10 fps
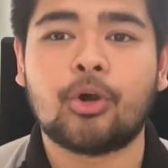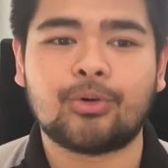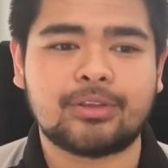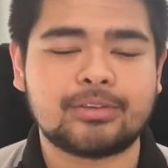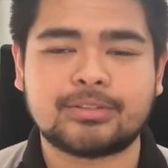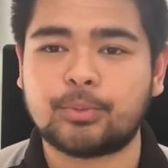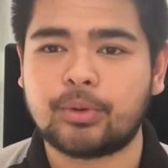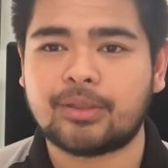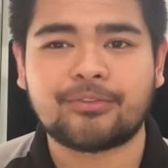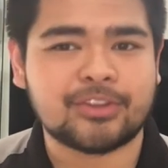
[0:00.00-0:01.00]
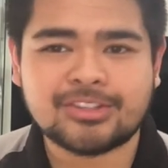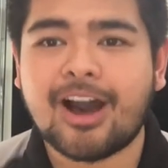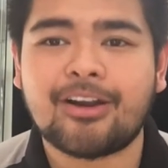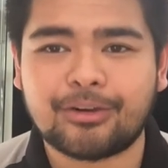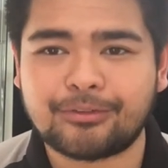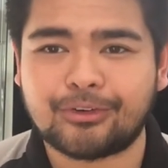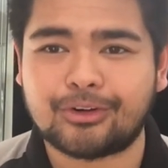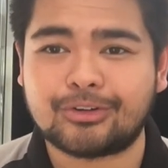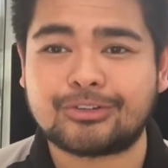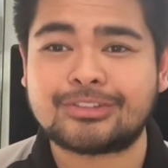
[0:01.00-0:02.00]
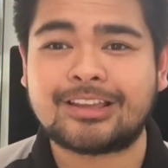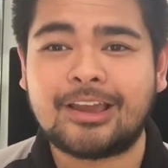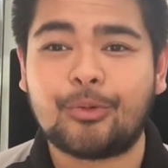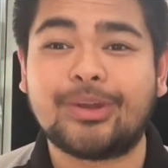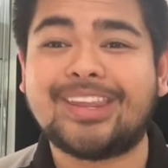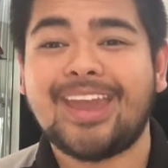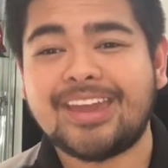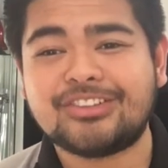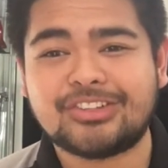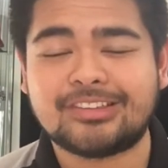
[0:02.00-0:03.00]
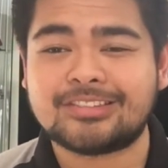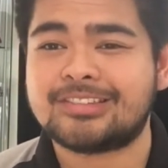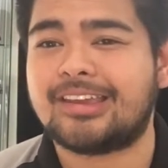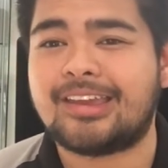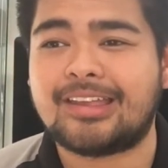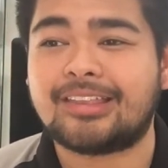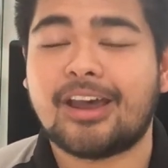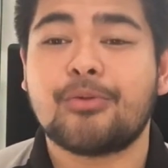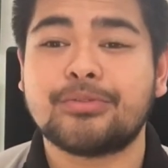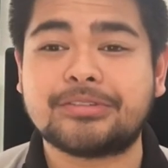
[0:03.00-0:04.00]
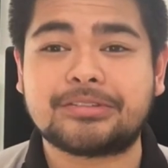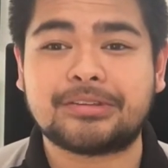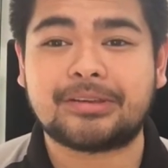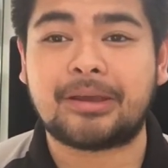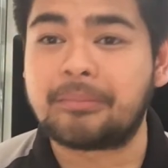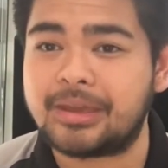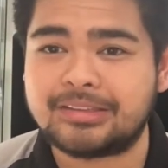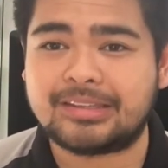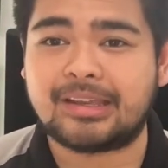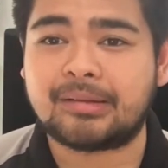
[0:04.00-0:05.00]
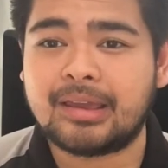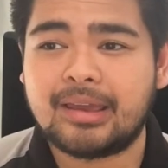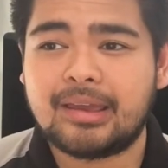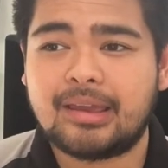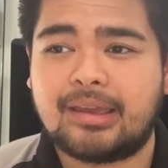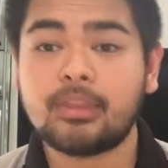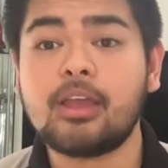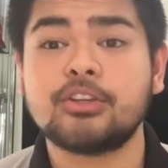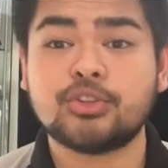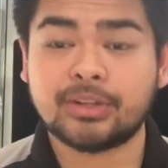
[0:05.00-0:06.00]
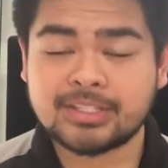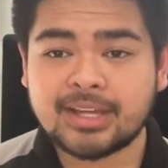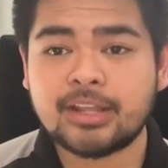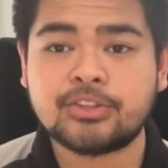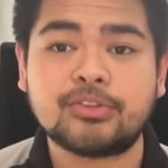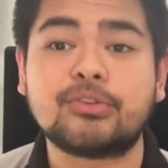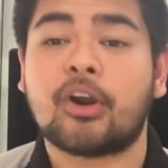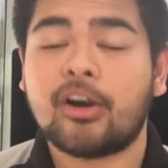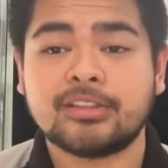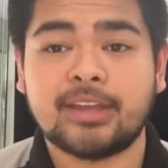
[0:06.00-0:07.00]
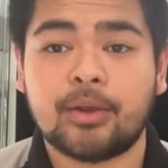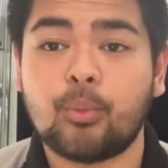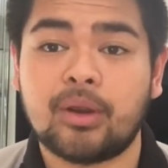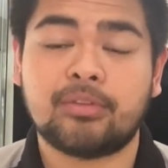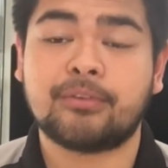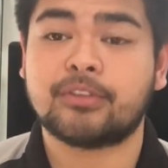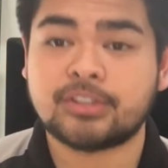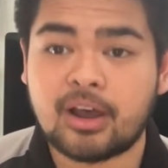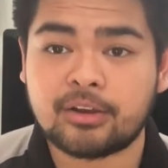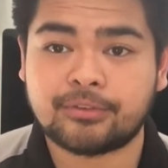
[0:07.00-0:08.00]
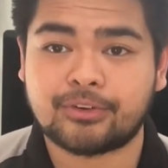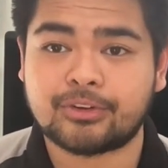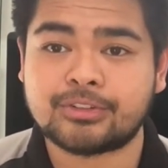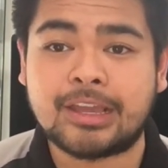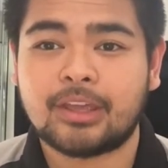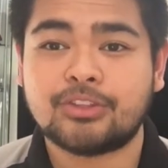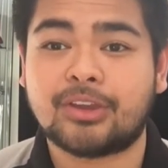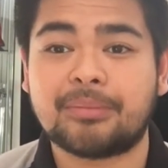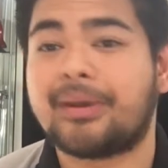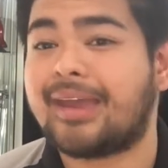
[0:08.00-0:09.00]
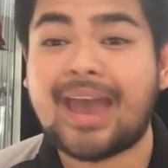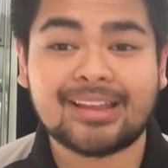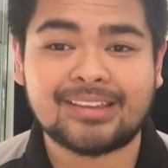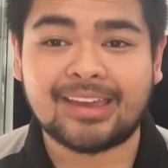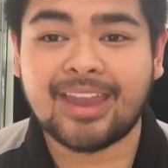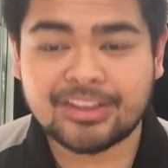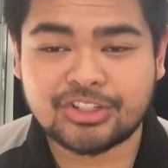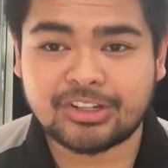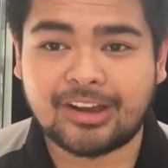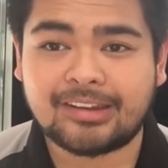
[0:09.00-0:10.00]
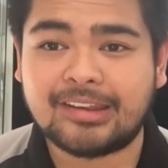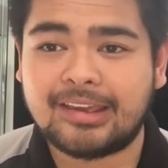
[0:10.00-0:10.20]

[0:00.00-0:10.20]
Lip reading: notices, with photographers, with agents, and that was amazing. So I decided to contact one of the photographers to get my acting headshot,